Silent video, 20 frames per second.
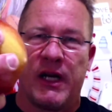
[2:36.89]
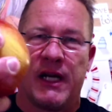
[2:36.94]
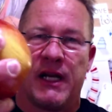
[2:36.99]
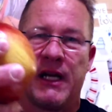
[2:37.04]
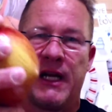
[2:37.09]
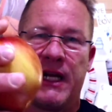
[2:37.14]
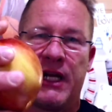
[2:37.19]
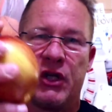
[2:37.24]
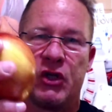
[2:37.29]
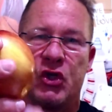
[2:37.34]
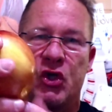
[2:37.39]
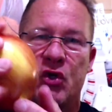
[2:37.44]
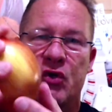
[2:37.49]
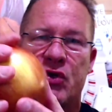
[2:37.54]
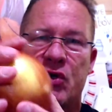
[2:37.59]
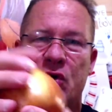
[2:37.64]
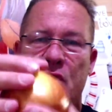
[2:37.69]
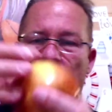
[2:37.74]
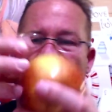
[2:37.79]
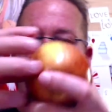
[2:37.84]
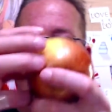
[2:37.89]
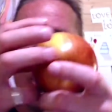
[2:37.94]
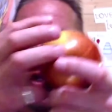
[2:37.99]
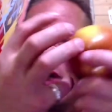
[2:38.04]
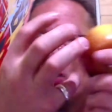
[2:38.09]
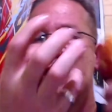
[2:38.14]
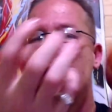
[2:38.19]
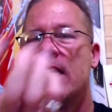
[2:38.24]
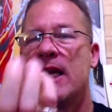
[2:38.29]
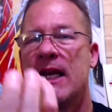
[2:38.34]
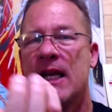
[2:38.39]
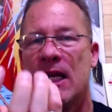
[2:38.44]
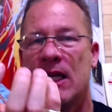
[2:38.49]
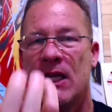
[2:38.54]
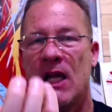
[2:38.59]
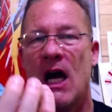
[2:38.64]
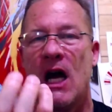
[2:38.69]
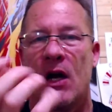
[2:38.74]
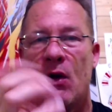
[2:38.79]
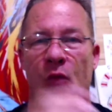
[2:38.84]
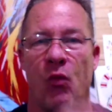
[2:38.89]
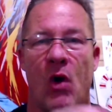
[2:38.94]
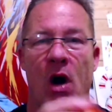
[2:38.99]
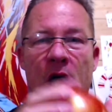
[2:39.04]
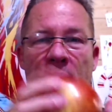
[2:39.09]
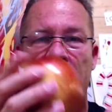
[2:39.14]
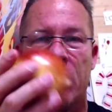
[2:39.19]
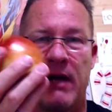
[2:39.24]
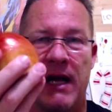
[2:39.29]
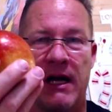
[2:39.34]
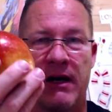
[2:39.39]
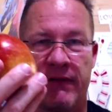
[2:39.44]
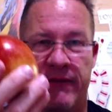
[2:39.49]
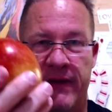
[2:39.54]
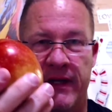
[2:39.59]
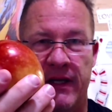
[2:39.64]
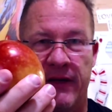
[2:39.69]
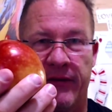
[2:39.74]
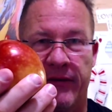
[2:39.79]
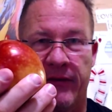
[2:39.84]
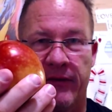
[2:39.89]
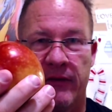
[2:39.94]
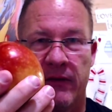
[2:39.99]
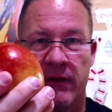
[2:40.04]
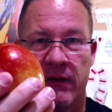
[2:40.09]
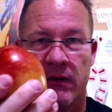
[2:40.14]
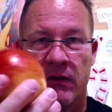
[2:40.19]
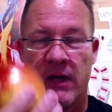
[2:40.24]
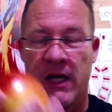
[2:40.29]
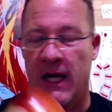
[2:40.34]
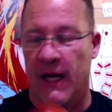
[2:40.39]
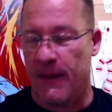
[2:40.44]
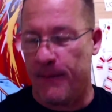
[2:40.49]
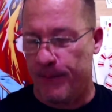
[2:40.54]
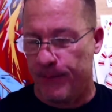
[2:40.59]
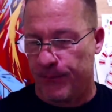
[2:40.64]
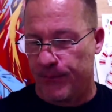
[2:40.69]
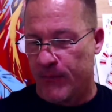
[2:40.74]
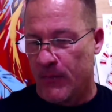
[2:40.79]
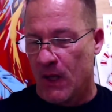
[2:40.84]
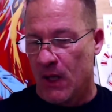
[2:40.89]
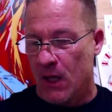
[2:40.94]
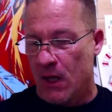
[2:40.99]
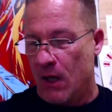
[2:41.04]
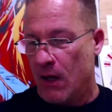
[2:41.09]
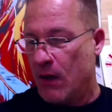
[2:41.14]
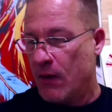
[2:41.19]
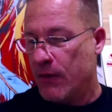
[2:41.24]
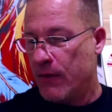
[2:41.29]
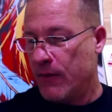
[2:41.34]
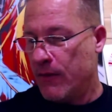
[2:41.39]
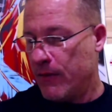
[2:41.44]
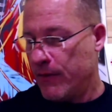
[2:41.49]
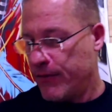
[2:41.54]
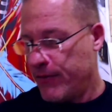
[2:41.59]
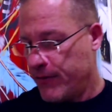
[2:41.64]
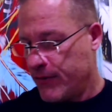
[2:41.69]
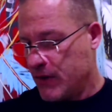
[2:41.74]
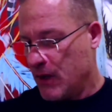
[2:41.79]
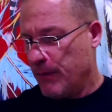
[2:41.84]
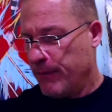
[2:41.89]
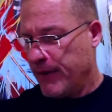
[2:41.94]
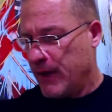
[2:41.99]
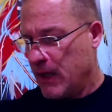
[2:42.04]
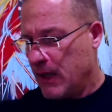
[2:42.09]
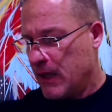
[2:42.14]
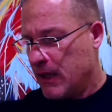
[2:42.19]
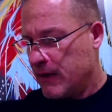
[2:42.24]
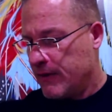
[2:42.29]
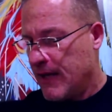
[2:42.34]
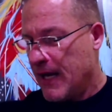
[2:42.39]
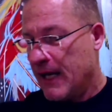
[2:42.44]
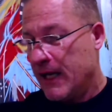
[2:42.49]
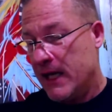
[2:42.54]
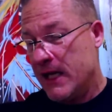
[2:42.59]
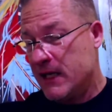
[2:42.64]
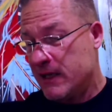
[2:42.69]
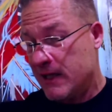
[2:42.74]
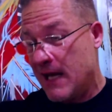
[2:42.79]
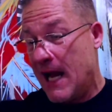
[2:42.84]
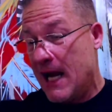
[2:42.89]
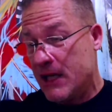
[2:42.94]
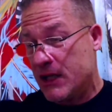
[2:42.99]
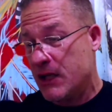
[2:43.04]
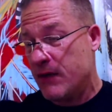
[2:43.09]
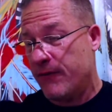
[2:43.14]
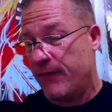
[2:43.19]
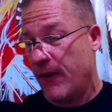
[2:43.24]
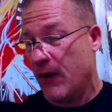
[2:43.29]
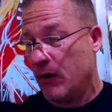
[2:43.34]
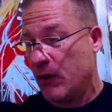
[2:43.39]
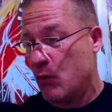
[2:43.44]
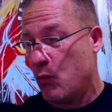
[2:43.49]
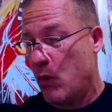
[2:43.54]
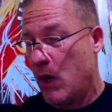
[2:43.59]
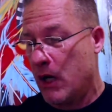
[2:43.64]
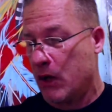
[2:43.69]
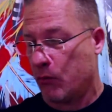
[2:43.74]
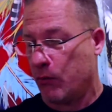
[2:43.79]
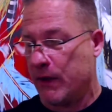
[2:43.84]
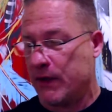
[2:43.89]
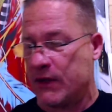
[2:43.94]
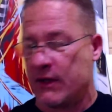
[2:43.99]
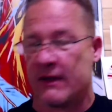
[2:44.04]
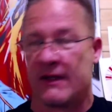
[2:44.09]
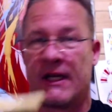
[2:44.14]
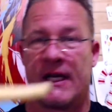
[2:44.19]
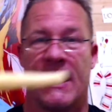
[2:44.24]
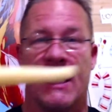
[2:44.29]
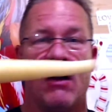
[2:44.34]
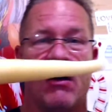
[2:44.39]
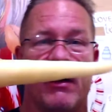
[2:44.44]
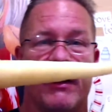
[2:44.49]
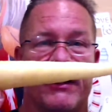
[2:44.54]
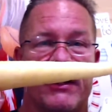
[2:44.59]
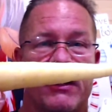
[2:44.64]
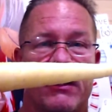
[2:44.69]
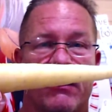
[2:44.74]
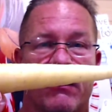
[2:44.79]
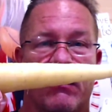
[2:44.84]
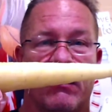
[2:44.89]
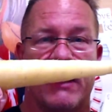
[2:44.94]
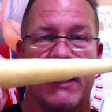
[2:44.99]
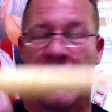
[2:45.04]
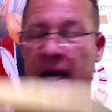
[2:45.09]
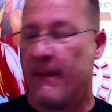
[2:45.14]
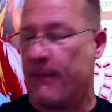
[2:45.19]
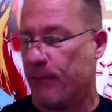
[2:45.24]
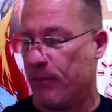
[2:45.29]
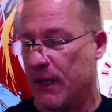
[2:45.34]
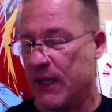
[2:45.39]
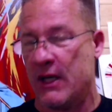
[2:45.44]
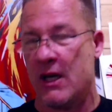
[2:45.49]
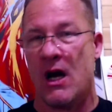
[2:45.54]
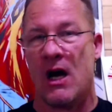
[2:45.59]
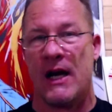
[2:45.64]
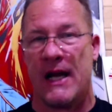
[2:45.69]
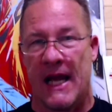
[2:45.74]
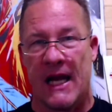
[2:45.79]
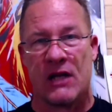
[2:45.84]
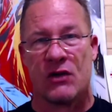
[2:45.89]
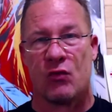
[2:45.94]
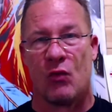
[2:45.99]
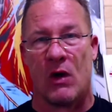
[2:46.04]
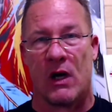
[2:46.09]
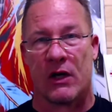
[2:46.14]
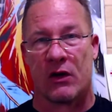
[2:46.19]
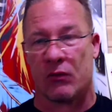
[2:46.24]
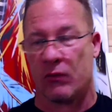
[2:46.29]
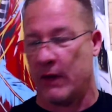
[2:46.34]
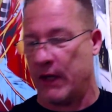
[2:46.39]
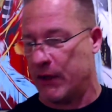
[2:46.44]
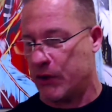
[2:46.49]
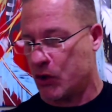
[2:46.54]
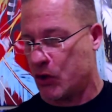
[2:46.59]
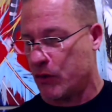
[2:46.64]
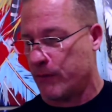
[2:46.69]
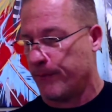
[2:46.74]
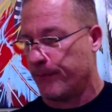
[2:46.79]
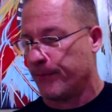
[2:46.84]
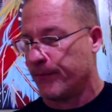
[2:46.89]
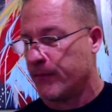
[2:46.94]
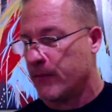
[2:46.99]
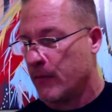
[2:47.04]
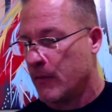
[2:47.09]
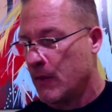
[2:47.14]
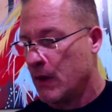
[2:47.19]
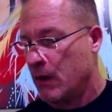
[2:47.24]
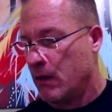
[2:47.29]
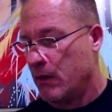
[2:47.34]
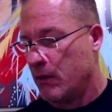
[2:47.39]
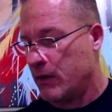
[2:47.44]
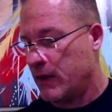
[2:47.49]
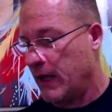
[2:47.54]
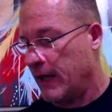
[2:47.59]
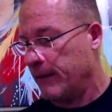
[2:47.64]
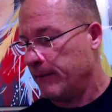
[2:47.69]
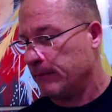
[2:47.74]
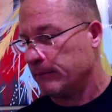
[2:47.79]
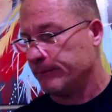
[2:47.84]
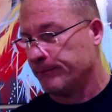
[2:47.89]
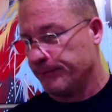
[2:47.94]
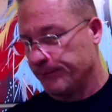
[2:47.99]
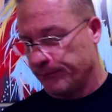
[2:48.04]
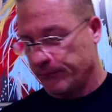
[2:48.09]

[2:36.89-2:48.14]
it in a juicer, you're gonna get a lot of water out of this, okay? Something that is actually fairly water rich is a carrot too, okay? But not as water rich, okay?